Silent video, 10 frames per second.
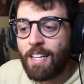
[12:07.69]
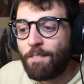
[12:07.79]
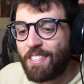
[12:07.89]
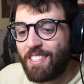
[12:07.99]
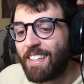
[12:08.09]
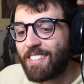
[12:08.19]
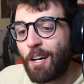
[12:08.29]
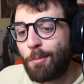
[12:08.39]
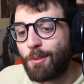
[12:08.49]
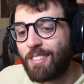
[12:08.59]
Now these next
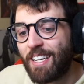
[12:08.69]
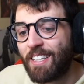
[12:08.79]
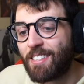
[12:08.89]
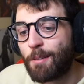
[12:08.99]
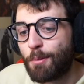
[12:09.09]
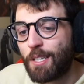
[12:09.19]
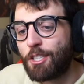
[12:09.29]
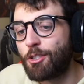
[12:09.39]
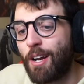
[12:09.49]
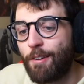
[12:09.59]
couple settings are pretty
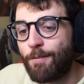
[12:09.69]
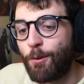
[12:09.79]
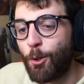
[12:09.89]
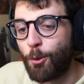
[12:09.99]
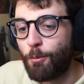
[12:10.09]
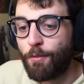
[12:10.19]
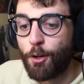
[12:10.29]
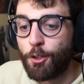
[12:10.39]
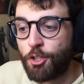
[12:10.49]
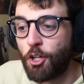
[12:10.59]
straightforward. We've
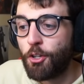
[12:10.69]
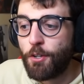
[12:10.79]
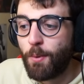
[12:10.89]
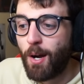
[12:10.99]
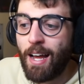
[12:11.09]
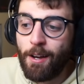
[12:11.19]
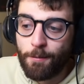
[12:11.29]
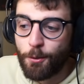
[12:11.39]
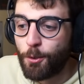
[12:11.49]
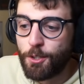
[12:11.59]
got show UI,
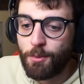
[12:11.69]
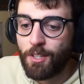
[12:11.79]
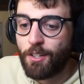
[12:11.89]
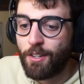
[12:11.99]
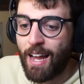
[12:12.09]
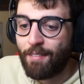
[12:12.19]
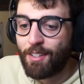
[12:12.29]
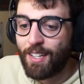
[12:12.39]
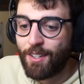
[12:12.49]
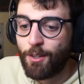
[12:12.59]
of course you want to go and have
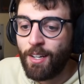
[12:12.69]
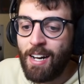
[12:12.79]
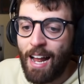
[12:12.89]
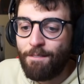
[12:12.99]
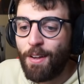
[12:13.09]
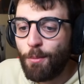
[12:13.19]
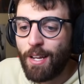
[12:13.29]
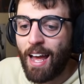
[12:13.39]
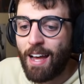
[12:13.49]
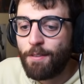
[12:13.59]
that on, and then
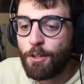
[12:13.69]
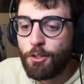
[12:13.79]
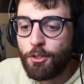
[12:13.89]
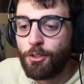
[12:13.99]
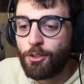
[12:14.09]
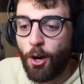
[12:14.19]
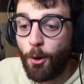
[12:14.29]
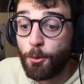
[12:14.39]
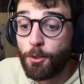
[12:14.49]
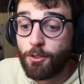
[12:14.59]
we have use
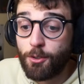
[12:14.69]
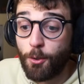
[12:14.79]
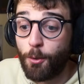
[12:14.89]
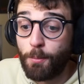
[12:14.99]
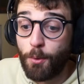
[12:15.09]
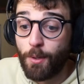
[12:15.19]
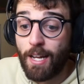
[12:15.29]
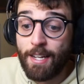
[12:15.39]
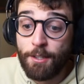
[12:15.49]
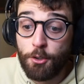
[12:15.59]
Old Scoreboard
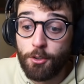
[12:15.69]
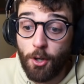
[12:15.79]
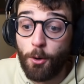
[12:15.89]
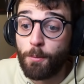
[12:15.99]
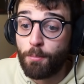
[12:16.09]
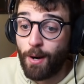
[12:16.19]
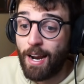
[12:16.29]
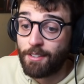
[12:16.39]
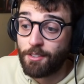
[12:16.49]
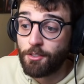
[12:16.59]
and use Old
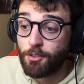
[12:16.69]
Browsers.